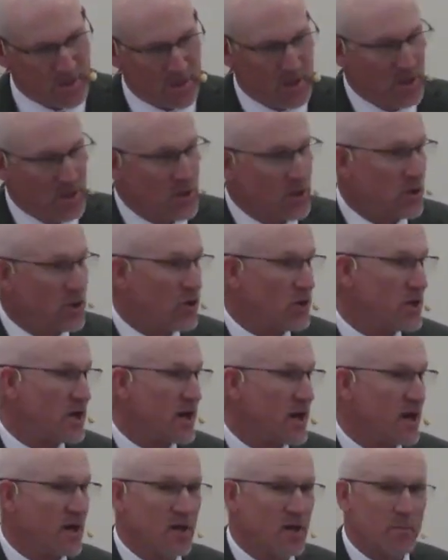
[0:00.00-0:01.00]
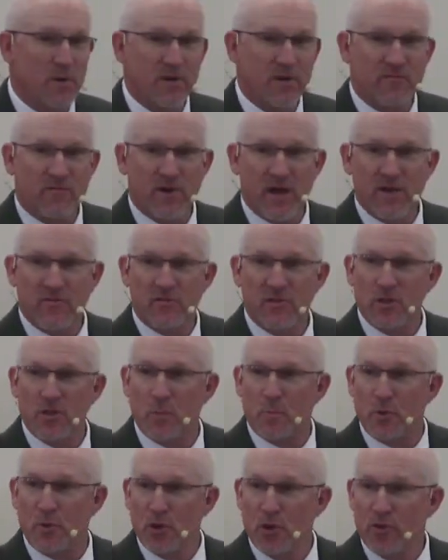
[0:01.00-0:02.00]
You know, you got a little bit of faith in the
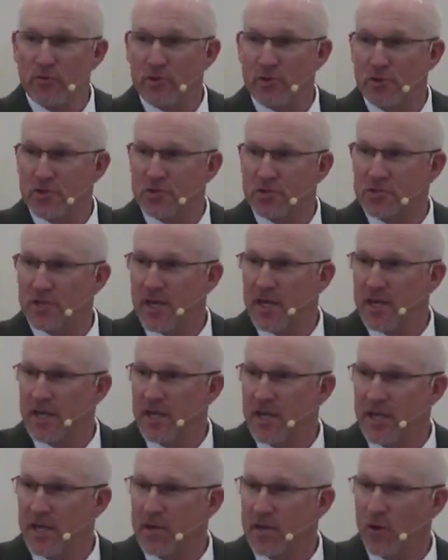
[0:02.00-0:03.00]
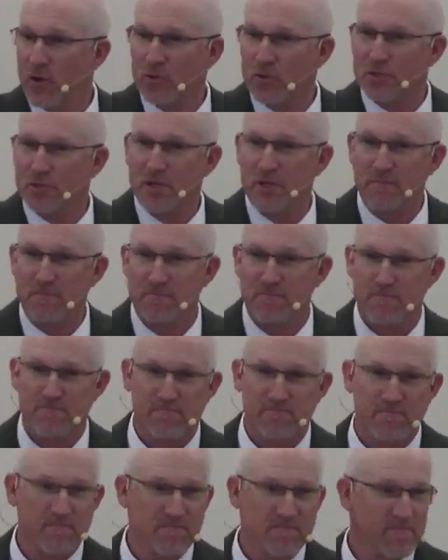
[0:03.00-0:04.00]
pew that you're sitting in, don't you?
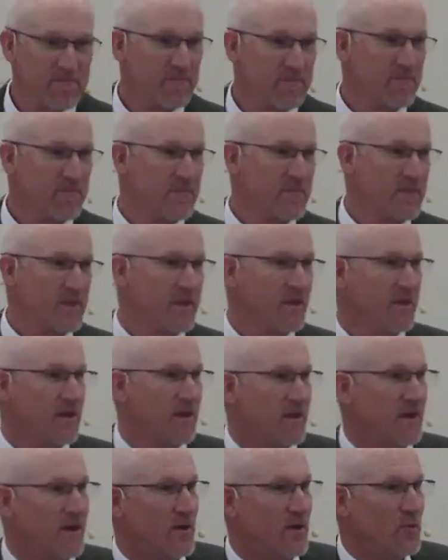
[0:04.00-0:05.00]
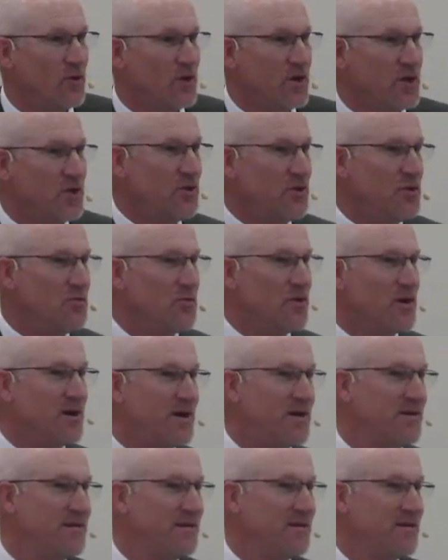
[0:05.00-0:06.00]
Wouldn't
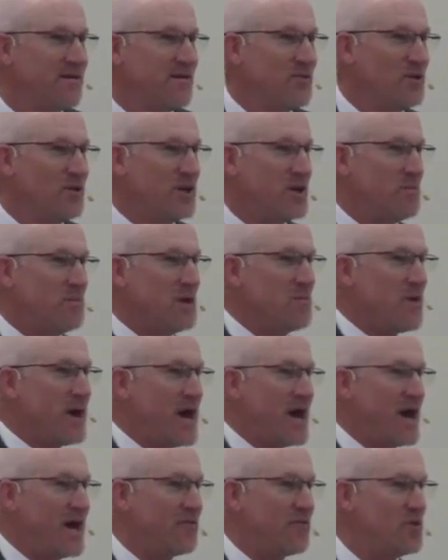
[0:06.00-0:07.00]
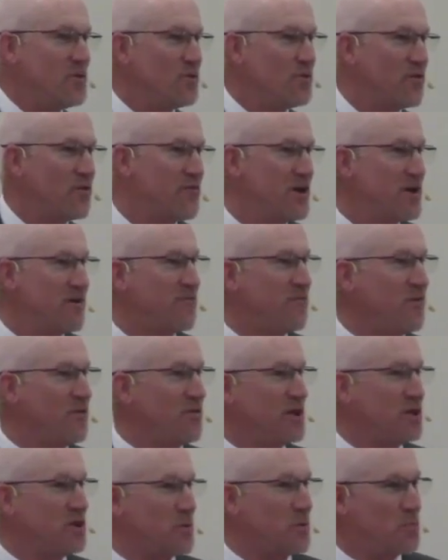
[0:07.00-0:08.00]
it be bad if you were fearful
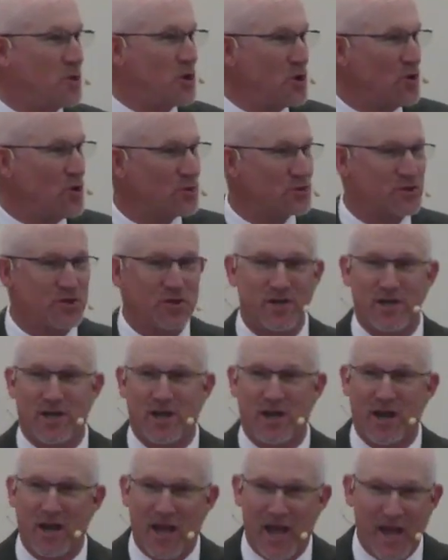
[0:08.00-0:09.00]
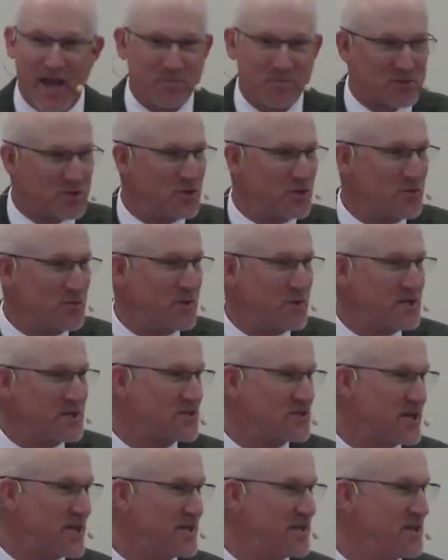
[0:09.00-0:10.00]
that the pew was going to collapse and you'd be
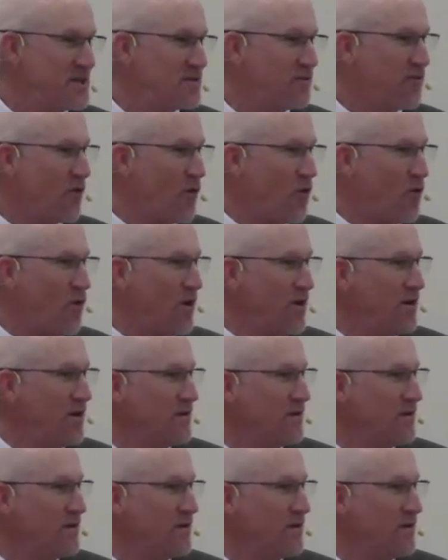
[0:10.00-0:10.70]
sitting in the floor?